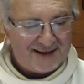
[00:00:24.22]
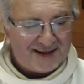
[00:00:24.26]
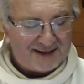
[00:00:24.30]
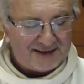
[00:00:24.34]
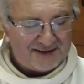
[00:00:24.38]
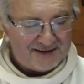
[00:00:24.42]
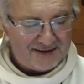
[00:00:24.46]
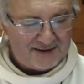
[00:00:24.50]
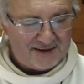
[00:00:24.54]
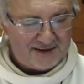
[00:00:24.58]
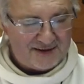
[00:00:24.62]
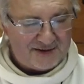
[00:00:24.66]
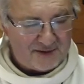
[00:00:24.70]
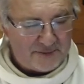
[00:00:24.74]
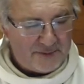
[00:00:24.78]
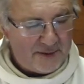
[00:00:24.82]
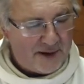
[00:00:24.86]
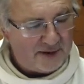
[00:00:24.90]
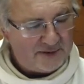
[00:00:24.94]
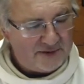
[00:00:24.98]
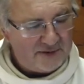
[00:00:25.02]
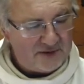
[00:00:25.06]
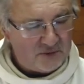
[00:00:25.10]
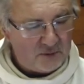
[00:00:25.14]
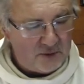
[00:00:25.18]
This is the
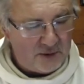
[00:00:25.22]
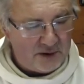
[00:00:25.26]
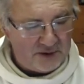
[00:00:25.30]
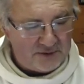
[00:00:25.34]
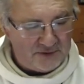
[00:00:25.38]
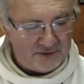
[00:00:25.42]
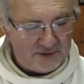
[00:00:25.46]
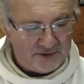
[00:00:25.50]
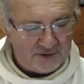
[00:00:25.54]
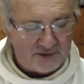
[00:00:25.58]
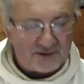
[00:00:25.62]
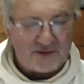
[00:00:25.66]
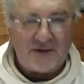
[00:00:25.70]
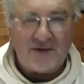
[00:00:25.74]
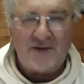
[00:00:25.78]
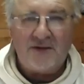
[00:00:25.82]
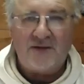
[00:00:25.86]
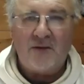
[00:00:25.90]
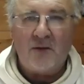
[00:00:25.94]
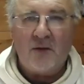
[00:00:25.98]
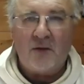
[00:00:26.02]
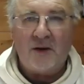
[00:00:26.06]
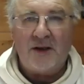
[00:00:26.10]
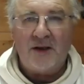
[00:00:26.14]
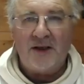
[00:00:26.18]
passage where Jesus is
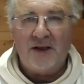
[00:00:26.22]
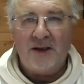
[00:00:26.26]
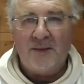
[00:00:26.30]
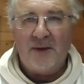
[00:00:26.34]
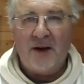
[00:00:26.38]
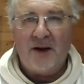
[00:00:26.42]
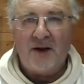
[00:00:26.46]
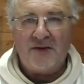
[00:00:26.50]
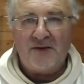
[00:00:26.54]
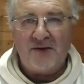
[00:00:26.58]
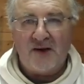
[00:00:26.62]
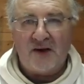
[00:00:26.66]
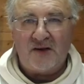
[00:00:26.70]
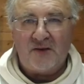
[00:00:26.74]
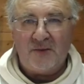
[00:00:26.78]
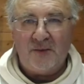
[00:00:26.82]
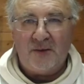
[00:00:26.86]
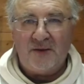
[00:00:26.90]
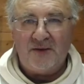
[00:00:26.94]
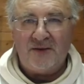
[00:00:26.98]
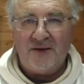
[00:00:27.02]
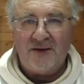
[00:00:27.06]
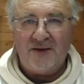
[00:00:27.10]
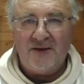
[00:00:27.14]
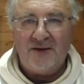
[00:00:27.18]
talking about
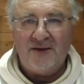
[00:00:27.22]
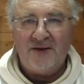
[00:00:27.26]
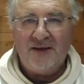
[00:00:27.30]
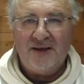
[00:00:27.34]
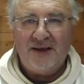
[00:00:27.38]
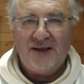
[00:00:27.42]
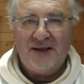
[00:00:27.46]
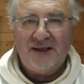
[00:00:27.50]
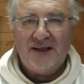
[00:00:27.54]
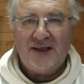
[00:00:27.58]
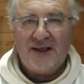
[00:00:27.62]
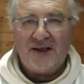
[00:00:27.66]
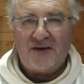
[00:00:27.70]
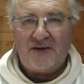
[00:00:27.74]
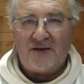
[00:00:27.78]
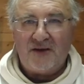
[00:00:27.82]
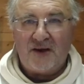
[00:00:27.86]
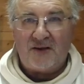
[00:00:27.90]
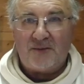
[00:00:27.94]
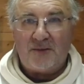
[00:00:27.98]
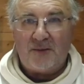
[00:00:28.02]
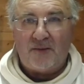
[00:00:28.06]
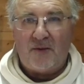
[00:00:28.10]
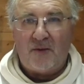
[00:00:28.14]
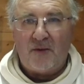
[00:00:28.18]
judgment and is
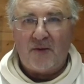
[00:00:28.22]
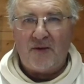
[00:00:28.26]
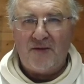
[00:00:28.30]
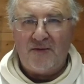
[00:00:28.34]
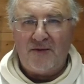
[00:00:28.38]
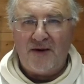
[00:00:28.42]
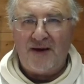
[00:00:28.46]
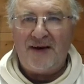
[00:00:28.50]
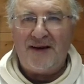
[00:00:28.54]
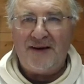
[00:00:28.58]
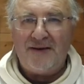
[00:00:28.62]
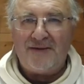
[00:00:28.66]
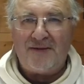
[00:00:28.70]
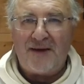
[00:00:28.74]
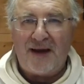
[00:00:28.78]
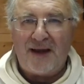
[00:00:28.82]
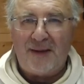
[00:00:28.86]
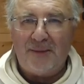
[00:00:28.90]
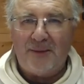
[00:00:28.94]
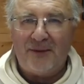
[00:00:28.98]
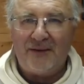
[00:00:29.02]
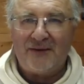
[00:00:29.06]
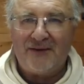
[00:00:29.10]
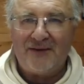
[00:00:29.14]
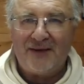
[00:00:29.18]
just before the very
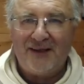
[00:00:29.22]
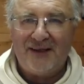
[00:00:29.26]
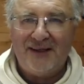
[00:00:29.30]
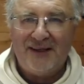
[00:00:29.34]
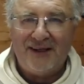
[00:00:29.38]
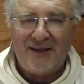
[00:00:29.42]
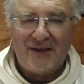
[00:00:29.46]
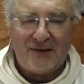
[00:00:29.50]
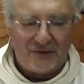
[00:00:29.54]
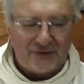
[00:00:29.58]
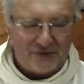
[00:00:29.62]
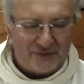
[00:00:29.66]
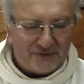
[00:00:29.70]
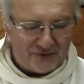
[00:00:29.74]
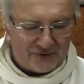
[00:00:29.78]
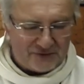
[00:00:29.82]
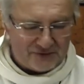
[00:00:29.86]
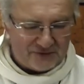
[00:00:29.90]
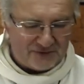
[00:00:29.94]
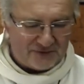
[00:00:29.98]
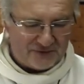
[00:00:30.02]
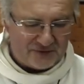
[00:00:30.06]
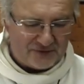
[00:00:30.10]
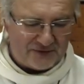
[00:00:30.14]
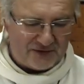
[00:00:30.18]
famous
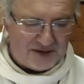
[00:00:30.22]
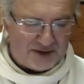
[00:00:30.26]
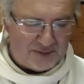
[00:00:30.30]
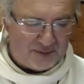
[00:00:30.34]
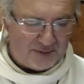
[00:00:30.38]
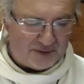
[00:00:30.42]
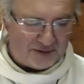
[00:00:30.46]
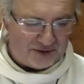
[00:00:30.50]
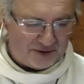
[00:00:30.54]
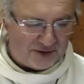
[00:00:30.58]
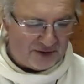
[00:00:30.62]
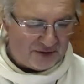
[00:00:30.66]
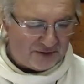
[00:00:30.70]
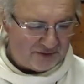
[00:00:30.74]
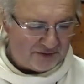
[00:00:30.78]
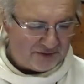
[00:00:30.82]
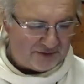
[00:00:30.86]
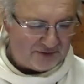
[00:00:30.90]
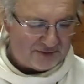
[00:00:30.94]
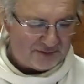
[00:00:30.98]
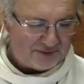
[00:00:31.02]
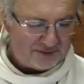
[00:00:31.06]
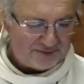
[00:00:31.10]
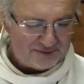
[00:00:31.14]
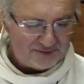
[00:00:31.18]
division of sheep and
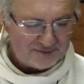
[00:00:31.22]
goats.